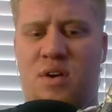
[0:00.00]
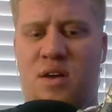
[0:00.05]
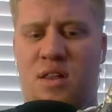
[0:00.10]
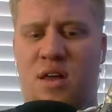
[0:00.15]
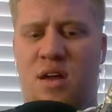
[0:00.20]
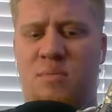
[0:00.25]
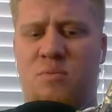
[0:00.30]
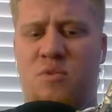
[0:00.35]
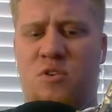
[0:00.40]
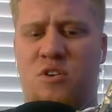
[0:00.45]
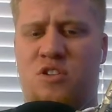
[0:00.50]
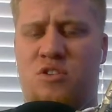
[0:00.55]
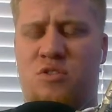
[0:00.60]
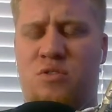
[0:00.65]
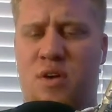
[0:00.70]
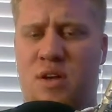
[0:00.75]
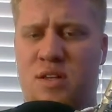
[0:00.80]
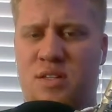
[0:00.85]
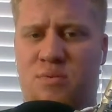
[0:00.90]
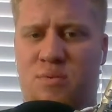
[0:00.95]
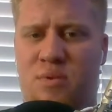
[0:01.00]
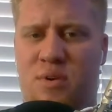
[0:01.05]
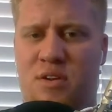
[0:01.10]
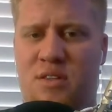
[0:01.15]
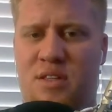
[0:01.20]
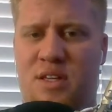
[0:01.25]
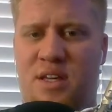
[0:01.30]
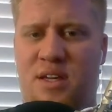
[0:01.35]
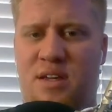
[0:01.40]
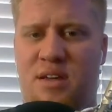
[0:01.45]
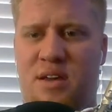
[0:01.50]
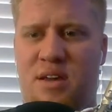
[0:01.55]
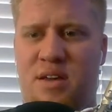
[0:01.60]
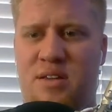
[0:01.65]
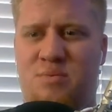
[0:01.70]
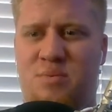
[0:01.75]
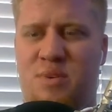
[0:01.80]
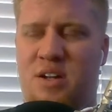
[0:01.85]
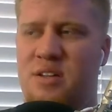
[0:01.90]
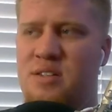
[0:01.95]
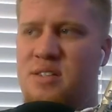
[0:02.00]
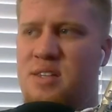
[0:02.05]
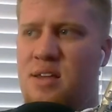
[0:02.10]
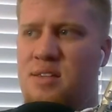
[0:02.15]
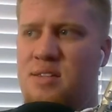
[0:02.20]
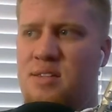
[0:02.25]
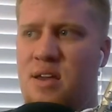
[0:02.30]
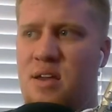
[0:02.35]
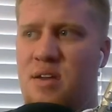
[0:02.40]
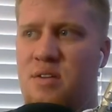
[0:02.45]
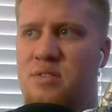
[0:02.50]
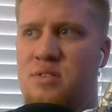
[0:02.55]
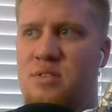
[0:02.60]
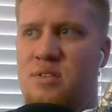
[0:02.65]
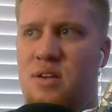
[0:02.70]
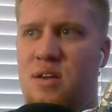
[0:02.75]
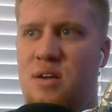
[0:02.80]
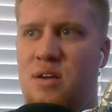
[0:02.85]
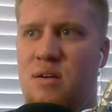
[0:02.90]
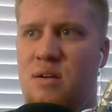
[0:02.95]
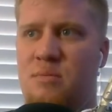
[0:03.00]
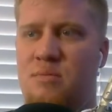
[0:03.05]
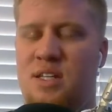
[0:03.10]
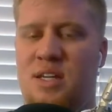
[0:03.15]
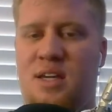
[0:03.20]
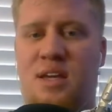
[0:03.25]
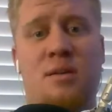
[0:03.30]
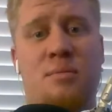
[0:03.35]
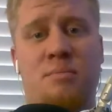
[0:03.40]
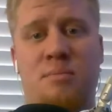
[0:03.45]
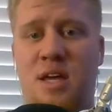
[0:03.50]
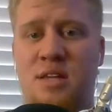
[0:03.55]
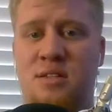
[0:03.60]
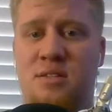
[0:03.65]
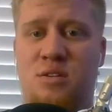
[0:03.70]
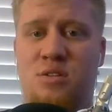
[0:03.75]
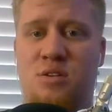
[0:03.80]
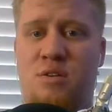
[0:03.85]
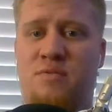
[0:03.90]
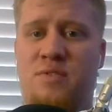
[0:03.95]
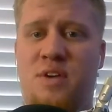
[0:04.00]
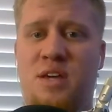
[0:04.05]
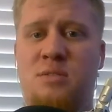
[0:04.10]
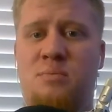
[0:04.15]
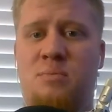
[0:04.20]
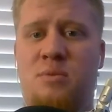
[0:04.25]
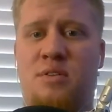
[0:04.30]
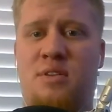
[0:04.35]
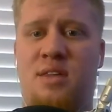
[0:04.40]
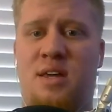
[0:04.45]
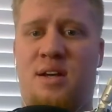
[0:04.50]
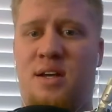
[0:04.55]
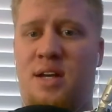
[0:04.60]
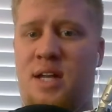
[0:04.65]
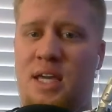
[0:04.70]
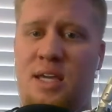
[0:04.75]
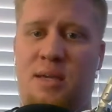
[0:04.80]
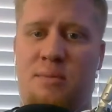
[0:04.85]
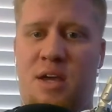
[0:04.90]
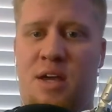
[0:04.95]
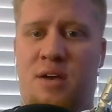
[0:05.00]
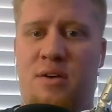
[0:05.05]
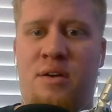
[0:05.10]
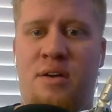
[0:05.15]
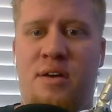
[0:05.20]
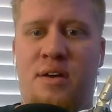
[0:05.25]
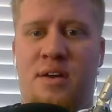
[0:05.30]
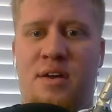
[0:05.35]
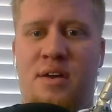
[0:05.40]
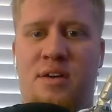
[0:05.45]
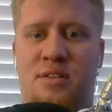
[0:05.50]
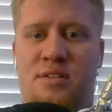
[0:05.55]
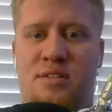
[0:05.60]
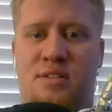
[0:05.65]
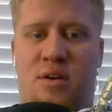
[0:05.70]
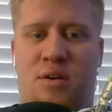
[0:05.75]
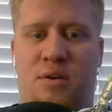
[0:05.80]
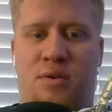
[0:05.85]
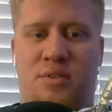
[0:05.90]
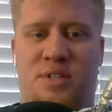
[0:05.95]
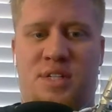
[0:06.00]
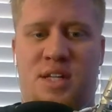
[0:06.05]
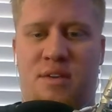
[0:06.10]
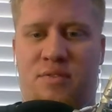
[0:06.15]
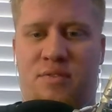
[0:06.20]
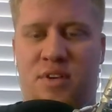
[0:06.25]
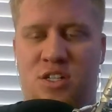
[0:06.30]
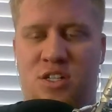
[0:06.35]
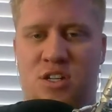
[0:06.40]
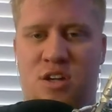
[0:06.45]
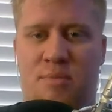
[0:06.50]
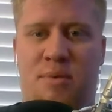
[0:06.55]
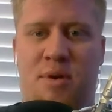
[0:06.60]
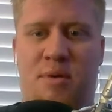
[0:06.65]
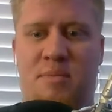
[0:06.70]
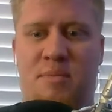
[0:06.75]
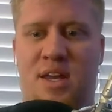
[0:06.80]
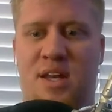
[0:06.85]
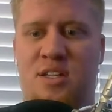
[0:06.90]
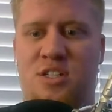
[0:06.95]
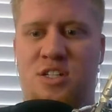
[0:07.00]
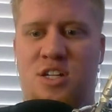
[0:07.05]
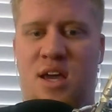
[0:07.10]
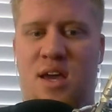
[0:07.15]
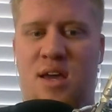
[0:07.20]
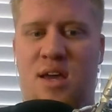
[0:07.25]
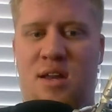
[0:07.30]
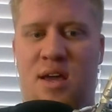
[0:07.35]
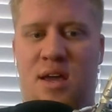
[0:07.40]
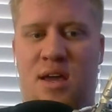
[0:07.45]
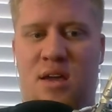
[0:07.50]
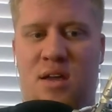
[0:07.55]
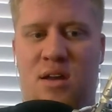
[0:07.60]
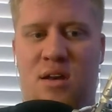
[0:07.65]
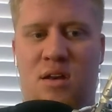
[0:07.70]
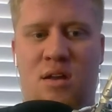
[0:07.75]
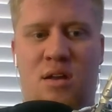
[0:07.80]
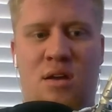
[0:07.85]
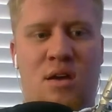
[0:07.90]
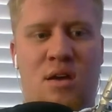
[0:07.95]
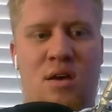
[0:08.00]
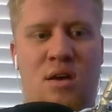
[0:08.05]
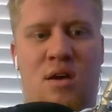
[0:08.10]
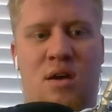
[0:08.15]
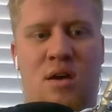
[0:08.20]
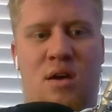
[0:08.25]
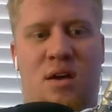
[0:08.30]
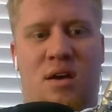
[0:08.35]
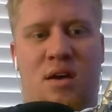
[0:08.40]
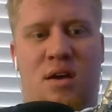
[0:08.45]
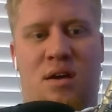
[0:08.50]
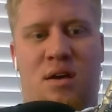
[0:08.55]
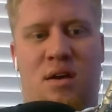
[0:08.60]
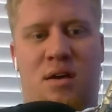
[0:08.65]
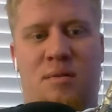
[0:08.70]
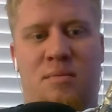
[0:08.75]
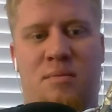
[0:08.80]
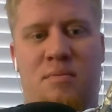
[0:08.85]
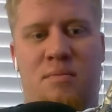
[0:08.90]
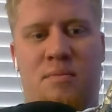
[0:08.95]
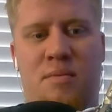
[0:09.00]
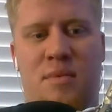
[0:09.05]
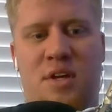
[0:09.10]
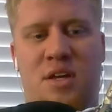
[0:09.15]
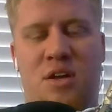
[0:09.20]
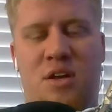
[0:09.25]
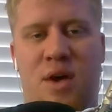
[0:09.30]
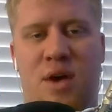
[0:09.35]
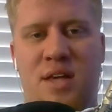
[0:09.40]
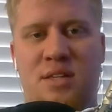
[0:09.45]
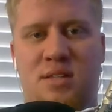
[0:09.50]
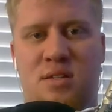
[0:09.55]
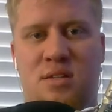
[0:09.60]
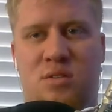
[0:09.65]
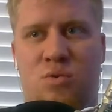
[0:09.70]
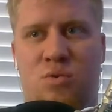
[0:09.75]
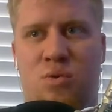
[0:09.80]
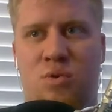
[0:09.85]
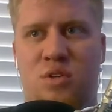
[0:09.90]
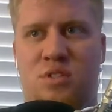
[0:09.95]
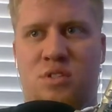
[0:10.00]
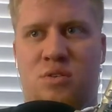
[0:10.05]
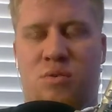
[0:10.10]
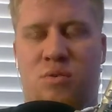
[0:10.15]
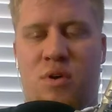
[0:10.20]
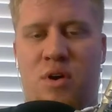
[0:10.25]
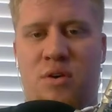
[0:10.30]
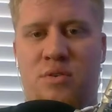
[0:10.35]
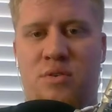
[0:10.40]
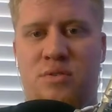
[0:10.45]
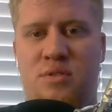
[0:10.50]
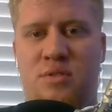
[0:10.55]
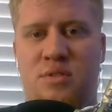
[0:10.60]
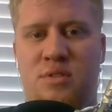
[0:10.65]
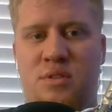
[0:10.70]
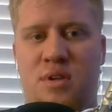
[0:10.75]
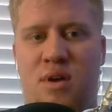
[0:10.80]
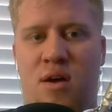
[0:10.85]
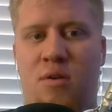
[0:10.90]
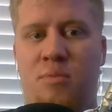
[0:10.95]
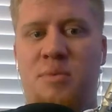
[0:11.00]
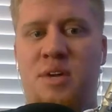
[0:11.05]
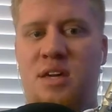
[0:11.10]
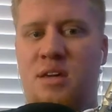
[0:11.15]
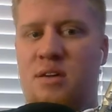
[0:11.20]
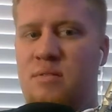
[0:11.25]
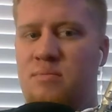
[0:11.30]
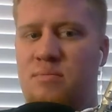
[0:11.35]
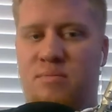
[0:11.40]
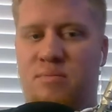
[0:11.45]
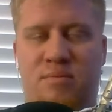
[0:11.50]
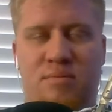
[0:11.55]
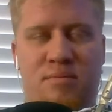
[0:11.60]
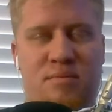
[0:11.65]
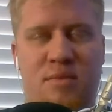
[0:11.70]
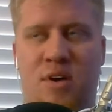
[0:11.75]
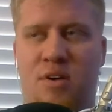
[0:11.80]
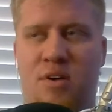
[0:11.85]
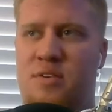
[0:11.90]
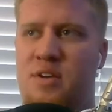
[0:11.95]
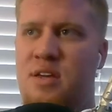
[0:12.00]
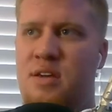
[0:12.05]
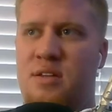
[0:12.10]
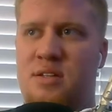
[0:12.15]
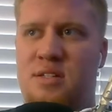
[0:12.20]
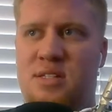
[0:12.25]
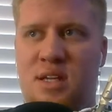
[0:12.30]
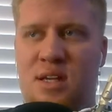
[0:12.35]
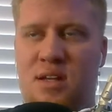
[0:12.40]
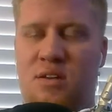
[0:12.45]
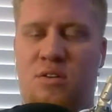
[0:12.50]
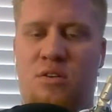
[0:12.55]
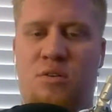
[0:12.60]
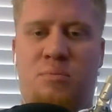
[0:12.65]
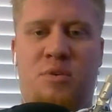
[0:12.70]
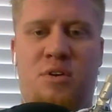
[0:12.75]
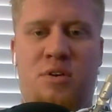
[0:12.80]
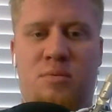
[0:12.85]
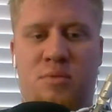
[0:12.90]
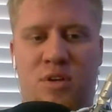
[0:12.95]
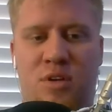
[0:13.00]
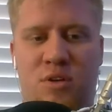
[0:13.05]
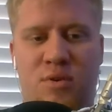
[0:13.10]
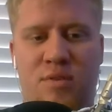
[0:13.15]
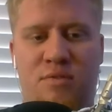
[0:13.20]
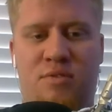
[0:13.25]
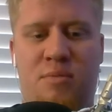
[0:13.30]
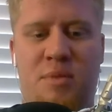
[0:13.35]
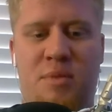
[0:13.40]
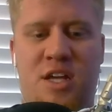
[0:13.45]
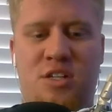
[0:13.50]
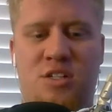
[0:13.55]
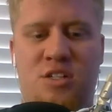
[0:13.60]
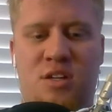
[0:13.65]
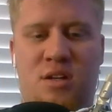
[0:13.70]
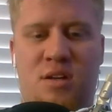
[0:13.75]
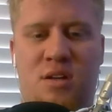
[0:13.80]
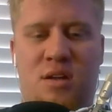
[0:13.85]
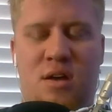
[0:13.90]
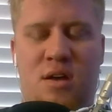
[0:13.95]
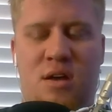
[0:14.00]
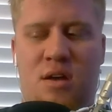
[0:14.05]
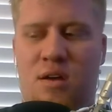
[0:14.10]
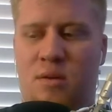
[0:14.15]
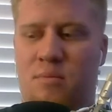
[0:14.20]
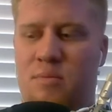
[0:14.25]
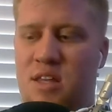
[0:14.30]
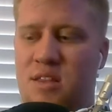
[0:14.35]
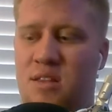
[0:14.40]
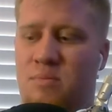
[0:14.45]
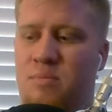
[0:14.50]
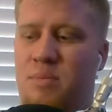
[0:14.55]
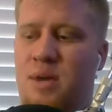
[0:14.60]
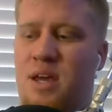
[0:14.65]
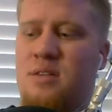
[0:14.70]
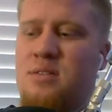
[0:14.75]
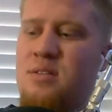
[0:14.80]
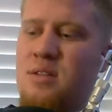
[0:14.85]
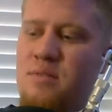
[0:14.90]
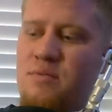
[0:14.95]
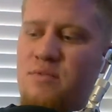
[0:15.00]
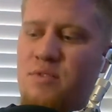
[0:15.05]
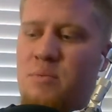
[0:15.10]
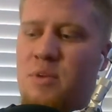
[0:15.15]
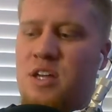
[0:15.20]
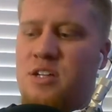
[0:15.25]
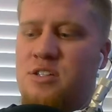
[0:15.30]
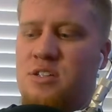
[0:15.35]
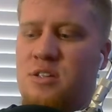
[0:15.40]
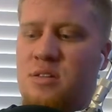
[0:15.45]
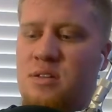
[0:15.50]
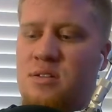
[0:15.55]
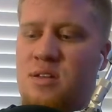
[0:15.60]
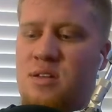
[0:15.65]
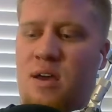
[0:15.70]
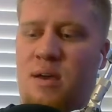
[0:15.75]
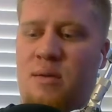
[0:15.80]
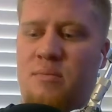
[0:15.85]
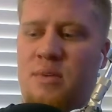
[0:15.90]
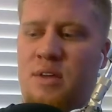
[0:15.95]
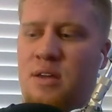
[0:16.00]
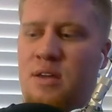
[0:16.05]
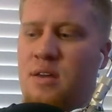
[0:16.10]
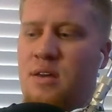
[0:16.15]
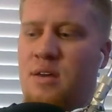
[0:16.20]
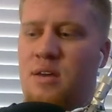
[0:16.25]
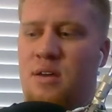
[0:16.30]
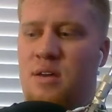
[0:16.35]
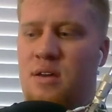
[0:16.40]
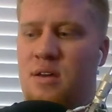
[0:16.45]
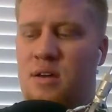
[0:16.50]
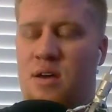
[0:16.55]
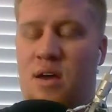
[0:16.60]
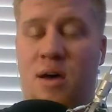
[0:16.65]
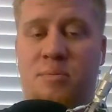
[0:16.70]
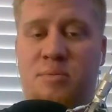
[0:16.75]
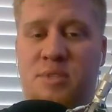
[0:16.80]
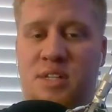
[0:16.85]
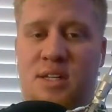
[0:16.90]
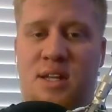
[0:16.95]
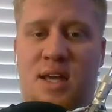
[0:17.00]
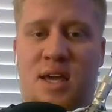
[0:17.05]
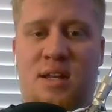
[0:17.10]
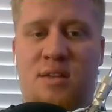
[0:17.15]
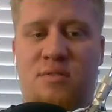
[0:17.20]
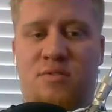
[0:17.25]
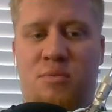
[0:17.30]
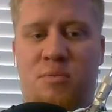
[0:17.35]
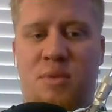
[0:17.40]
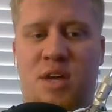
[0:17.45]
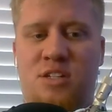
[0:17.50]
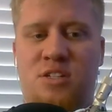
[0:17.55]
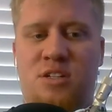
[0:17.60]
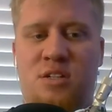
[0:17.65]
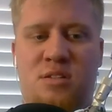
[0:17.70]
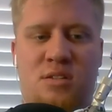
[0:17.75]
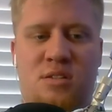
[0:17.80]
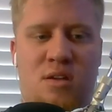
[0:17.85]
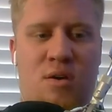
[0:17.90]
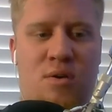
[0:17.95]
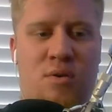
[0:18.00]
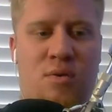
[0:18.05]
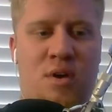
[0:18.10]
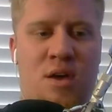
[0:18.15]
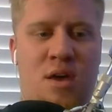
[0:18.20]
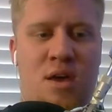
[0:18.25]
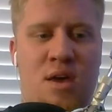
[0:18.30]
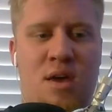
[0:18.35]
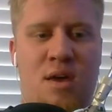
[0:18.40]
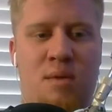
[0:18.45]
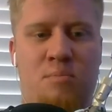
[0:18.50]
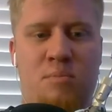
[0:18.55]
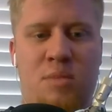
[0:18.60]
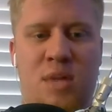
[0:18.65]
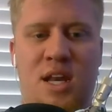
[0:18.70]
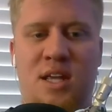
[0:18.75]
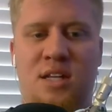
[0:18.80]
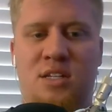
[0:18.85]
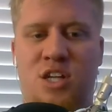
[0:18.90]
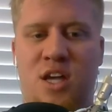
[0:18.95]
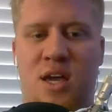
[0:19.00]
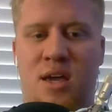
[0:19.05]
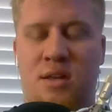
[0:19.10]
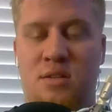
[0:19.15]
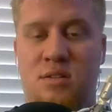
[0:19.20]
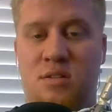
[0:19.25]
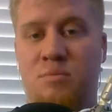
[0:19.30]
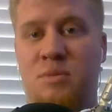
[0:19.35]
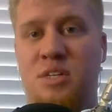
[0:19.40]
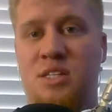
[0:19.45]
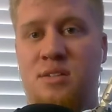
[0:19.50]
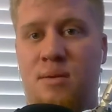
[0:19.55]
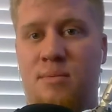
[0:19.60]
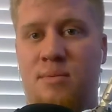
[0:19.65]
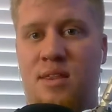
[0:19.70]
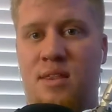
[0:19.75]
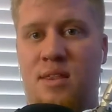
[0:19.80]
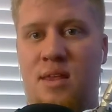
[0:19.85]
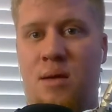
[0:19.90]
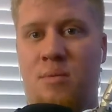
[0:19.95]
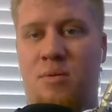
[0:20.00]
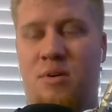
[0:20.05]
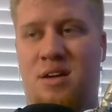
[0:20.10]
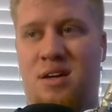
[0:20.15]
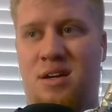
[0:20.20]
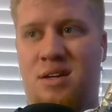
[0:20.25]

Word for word: a lot more trustworthy, as weird as that sounds, um, to get a message on Facebook than an email. So definitely jump on ManyChat and um, you know, as this course grows, I'll be I'll continue to put new information um, and the best information, the top uh, up to date information. So ManyChat is gonna be something that I'm gonna